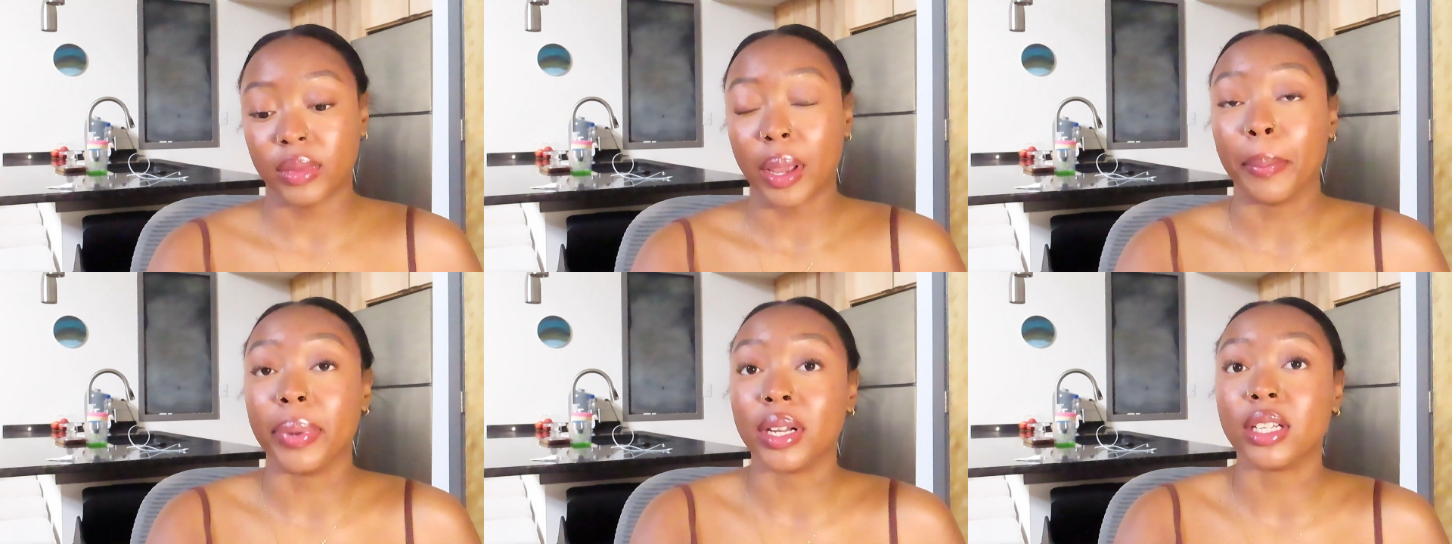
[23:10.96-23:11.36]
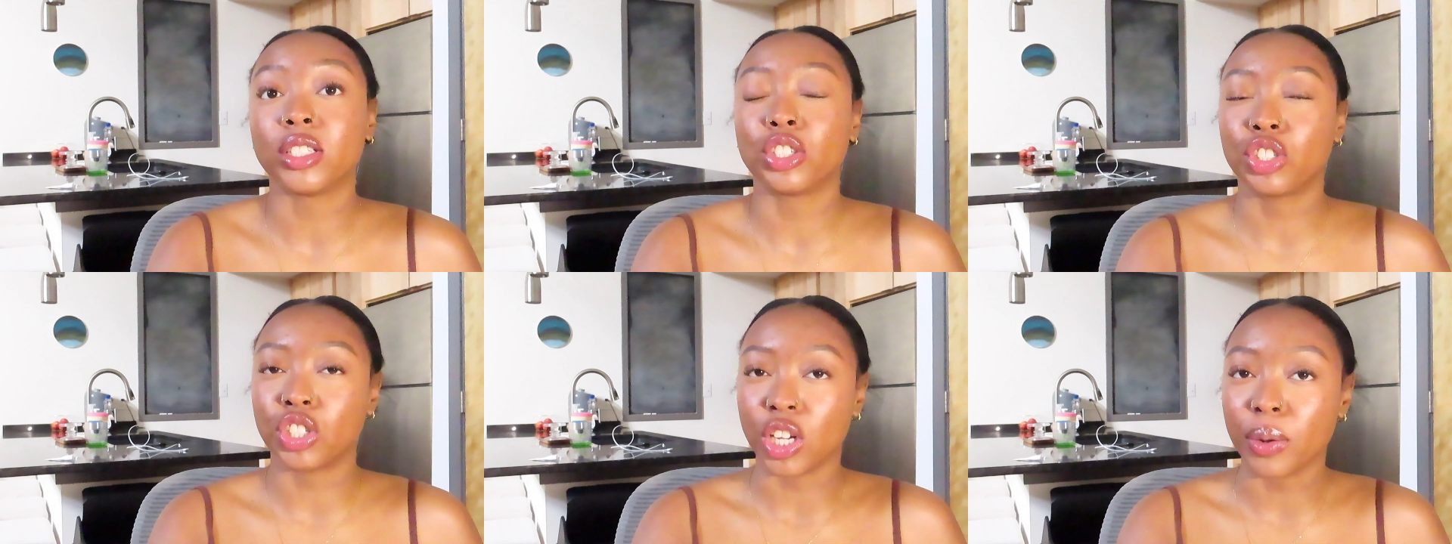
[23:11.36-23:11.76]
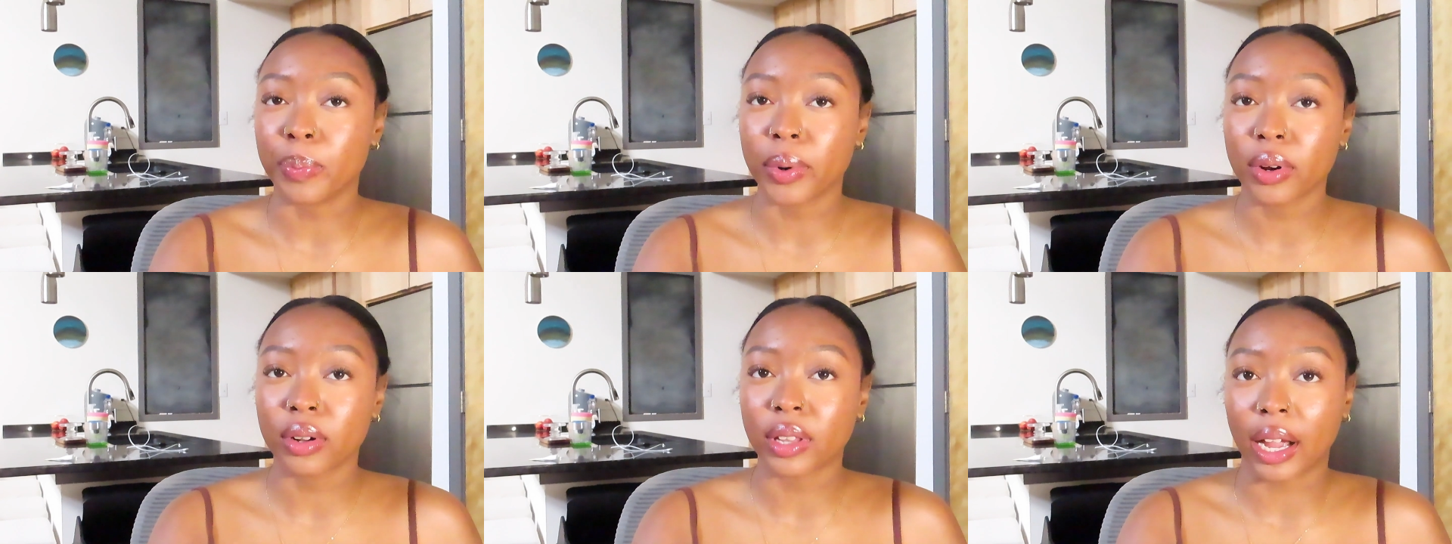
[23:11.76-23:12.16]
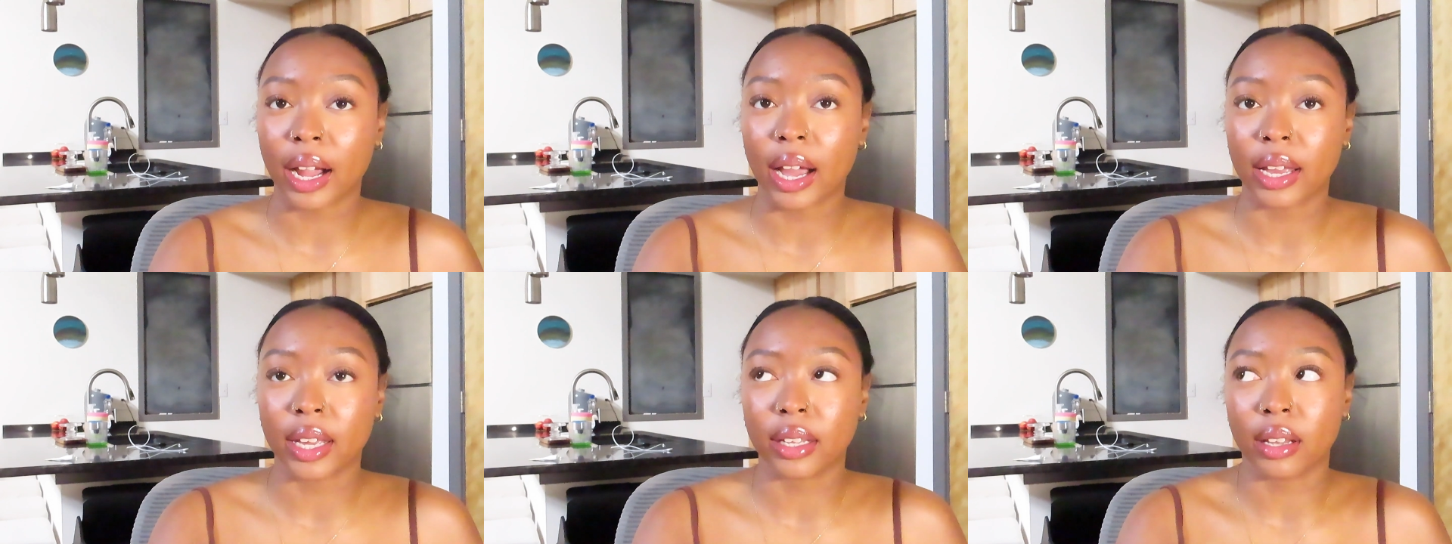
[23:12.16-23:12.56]
but it's cheaper, like
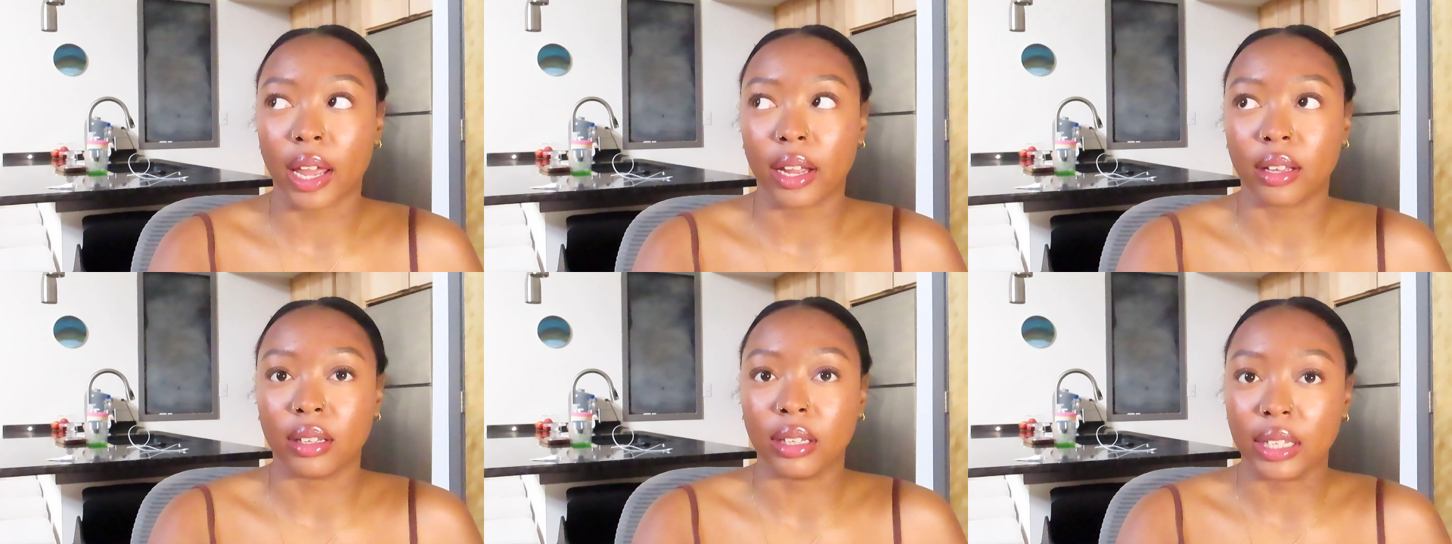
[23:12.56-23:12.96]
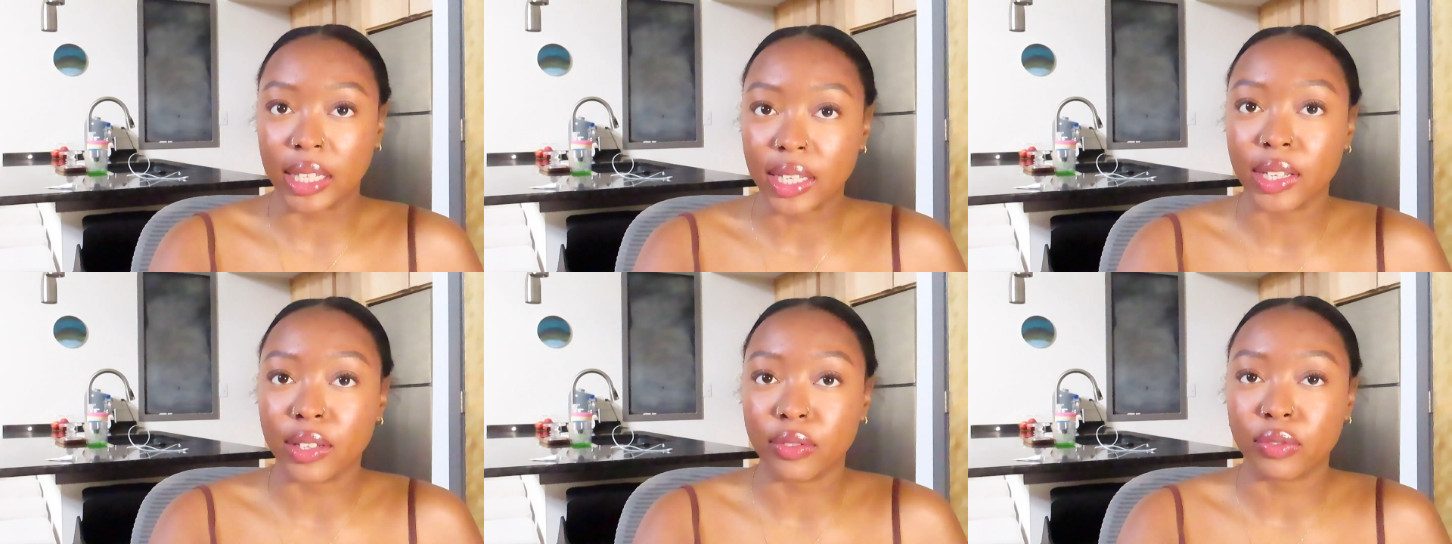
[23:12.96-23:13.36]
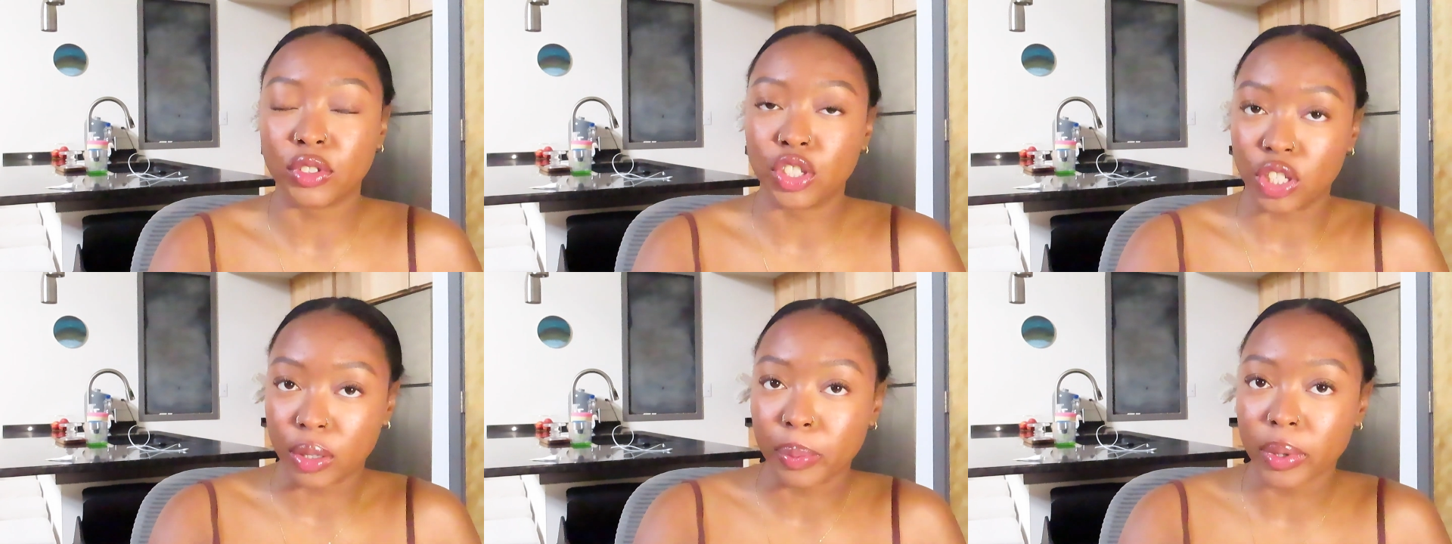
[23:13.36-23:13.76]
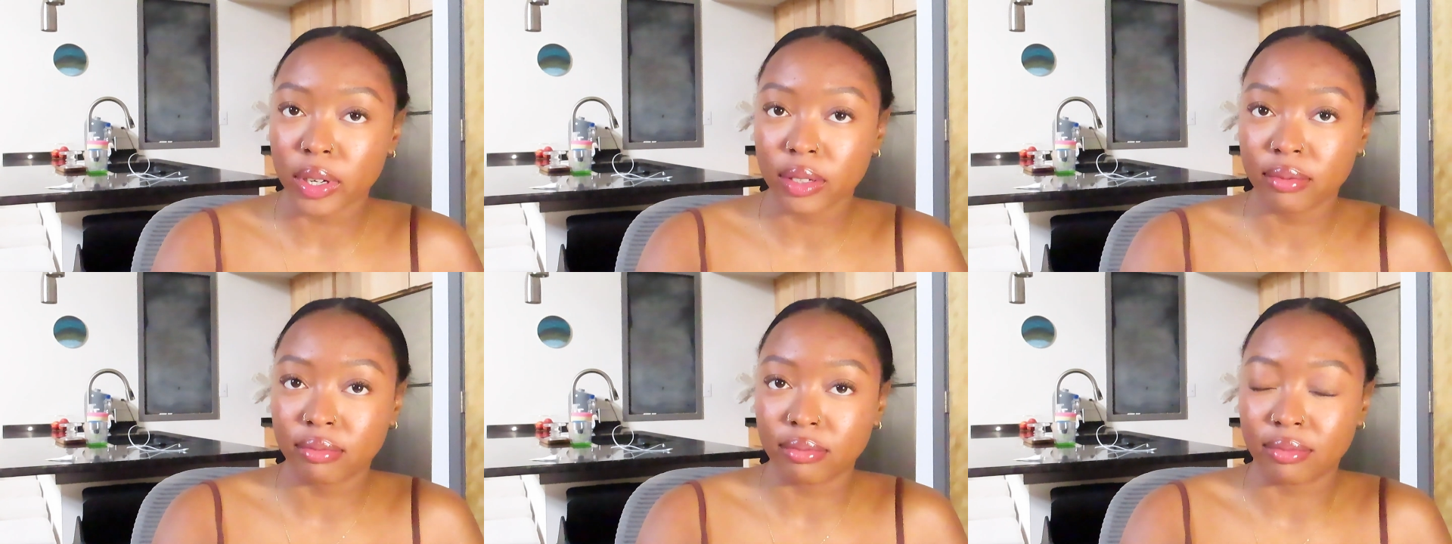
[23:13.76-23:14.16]
I can like live cheaper,